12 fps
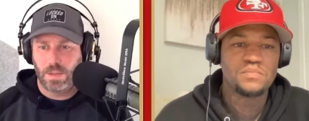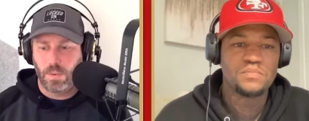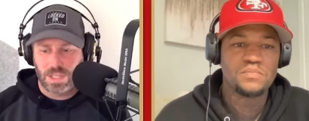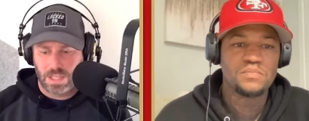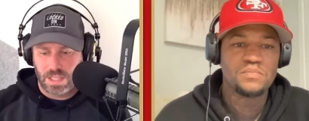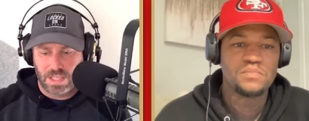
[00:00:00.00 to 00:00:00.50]

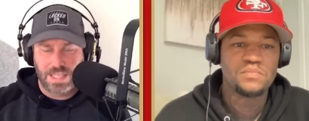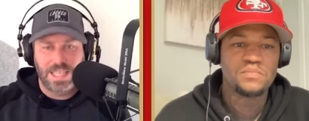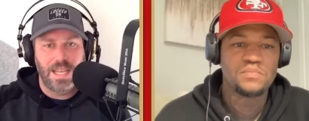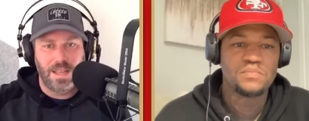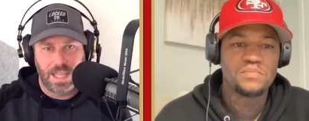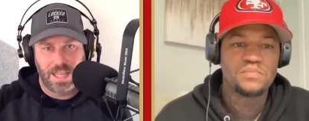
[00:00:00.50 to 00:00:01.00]
Speaker 1: what's the
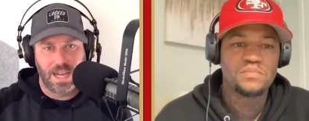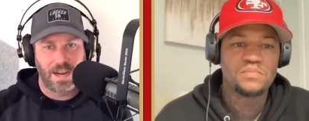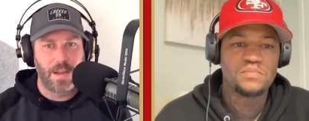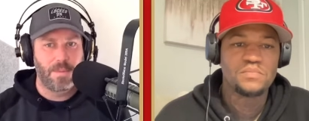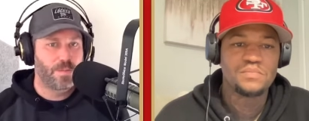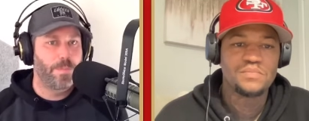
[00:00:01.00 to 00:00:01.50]
ceiling?
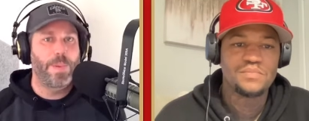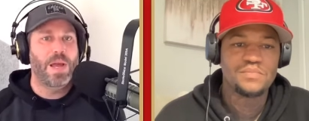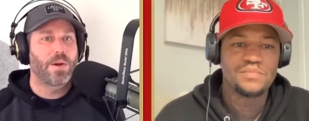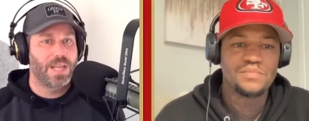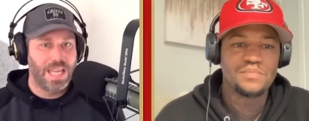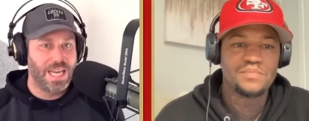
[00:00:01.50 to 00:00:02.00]
How much
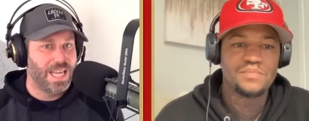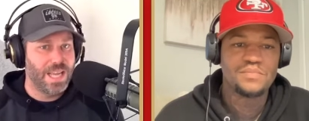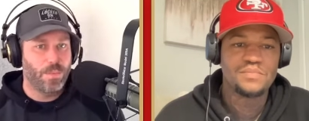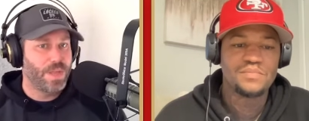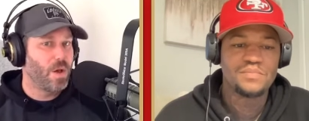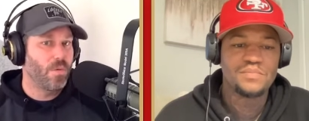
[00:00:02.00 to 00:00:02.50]
better
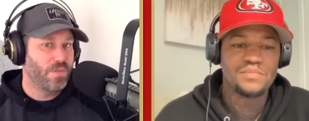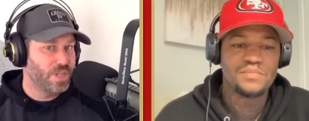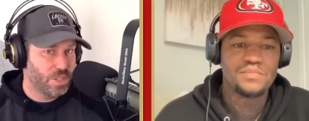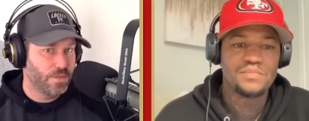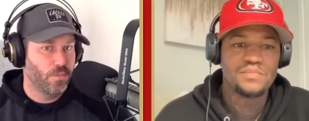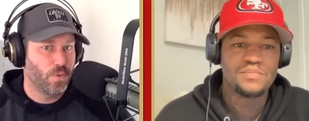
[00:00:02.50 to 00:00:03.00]
how
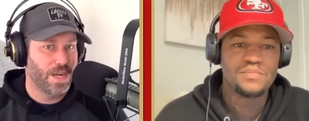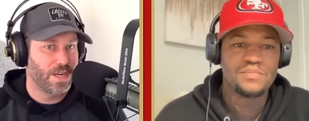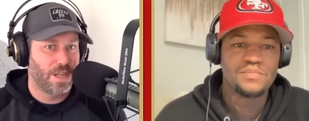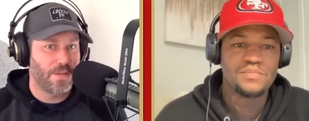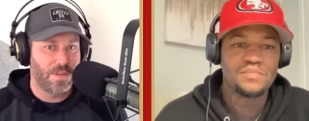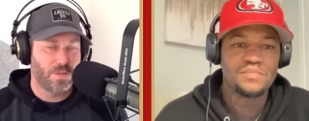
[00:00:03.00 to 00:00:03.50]
efficient the
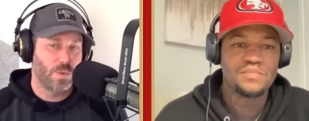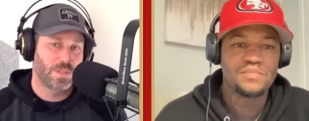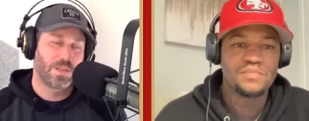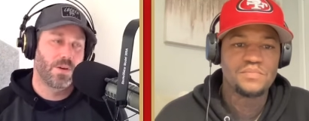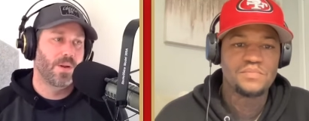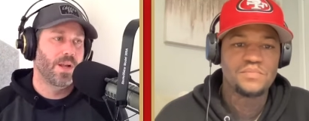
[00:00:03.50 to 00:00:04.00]
49ers offense
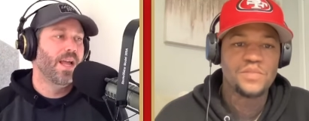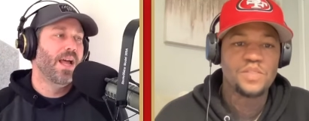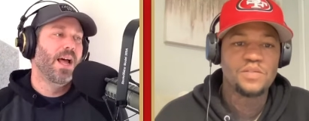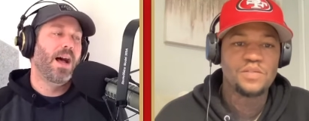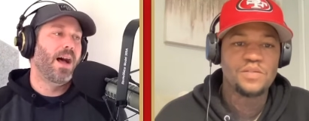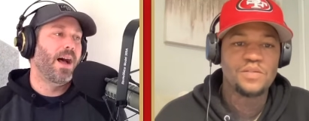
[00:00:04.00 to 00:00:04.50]
was? So
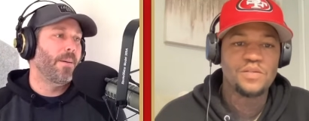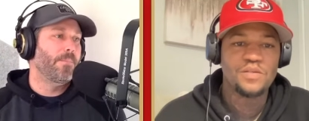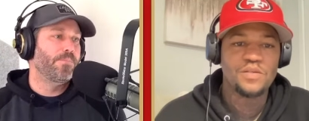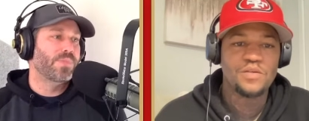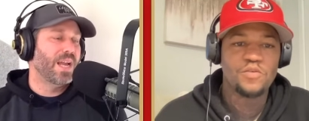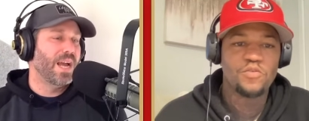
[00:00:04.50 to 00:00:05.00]

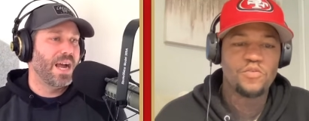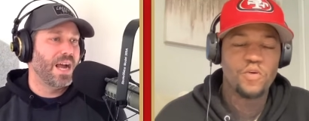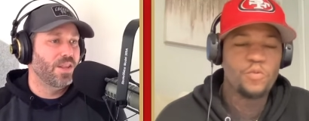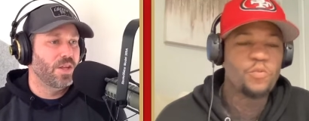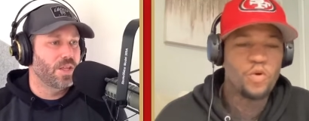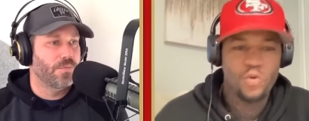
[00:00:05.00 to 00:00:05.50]
um I, I
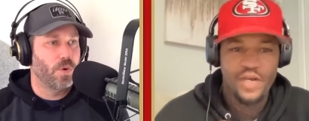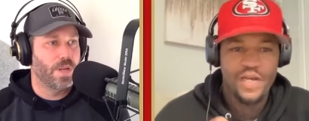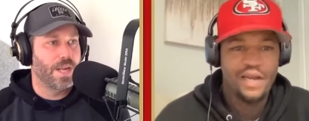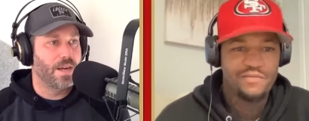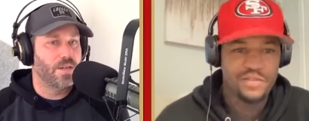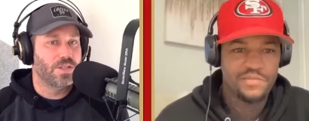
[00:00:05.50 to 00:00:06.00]
real quick,
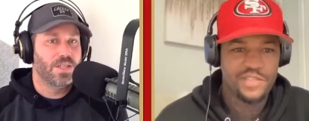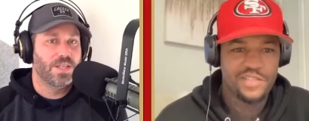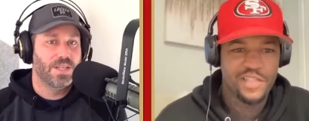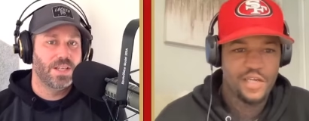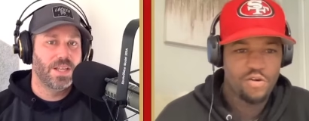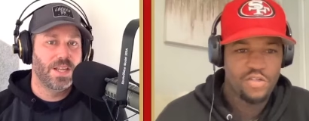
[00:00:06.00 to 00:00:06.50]
Speaker 2: I have something
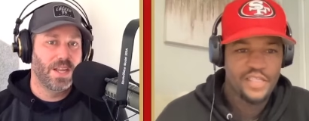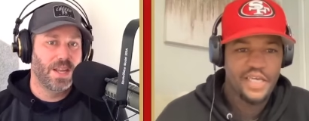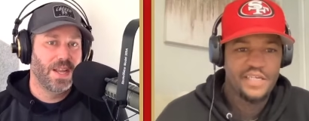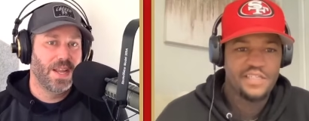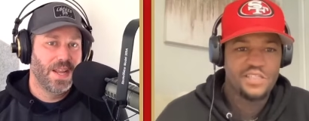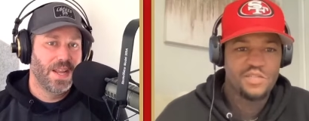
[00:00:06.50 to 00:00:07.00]
like on
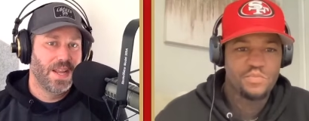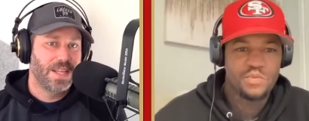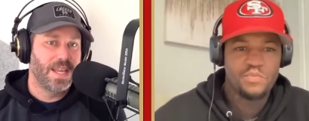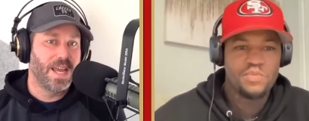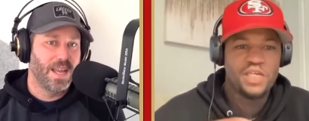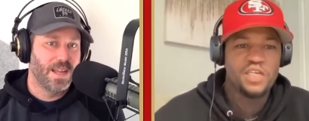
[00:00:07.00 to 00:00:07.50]
that.
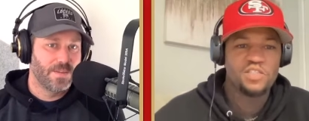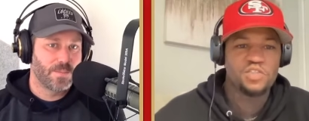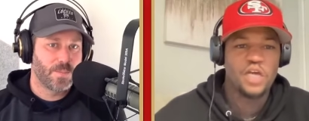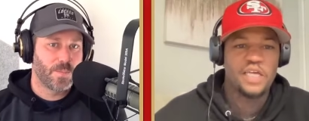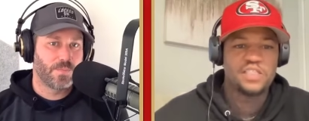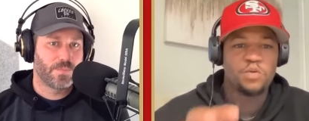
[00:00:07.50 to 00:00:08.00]
Yeah. Because
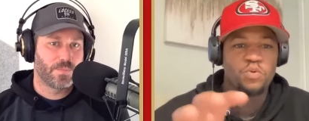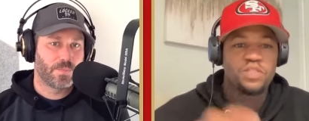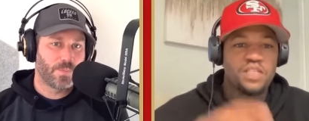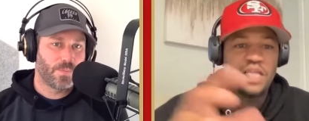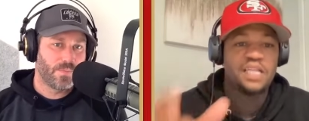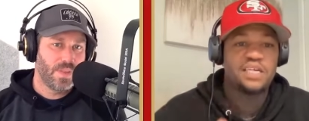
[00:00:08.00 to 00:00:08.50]
I think with
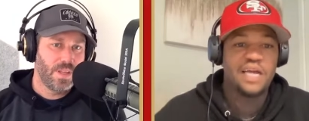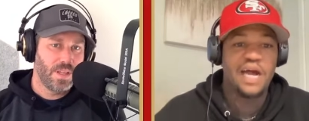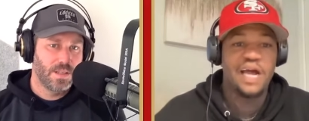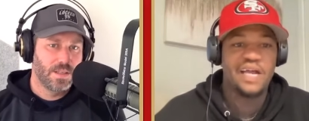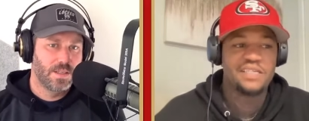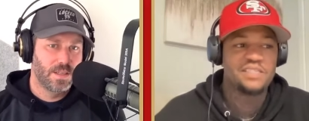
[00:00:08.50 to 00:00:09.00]
a lot of
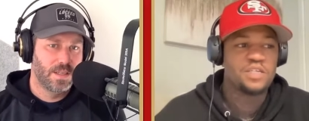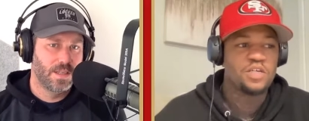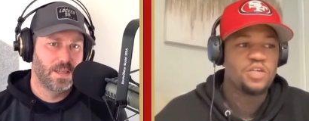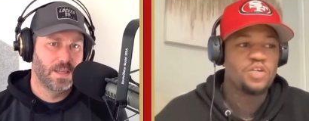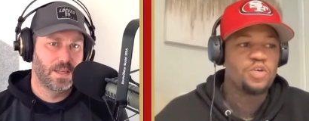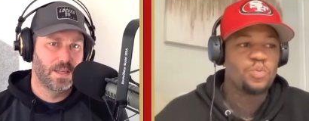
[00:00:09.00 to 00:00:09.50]
guys,
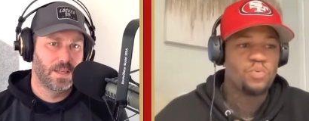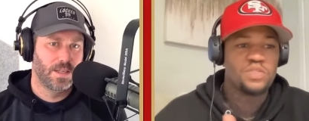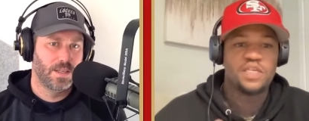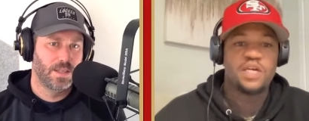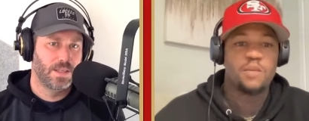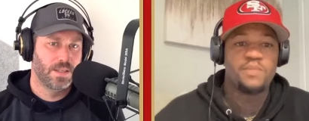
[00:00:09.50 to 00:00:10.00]
when
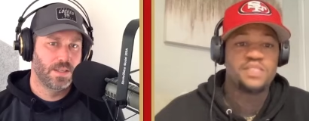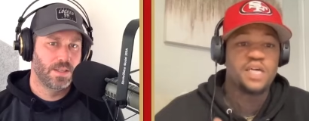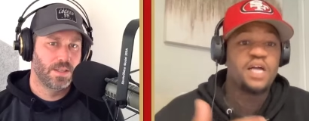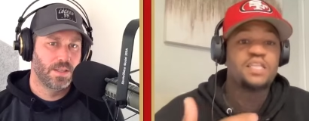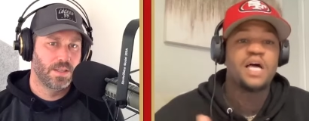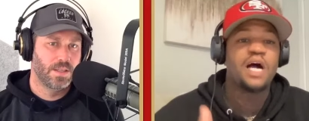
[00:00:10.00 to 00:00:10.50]
they come in,
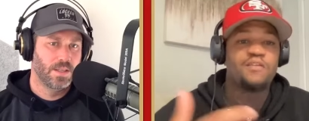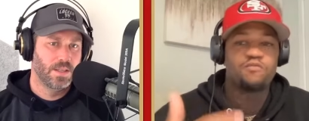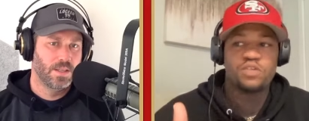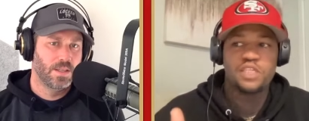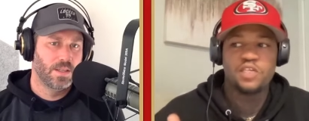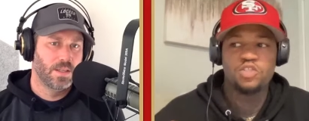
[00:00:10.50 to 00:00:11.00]
a lot of
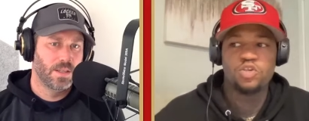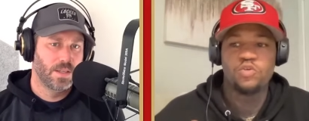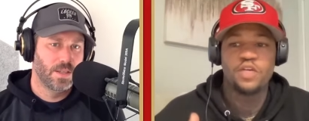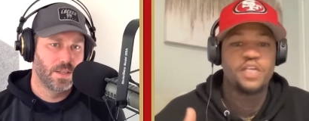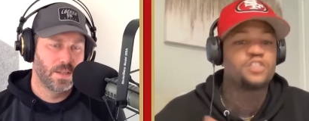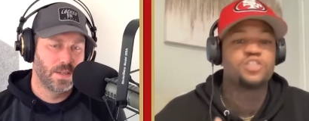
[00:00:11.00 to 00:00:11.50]
what they do is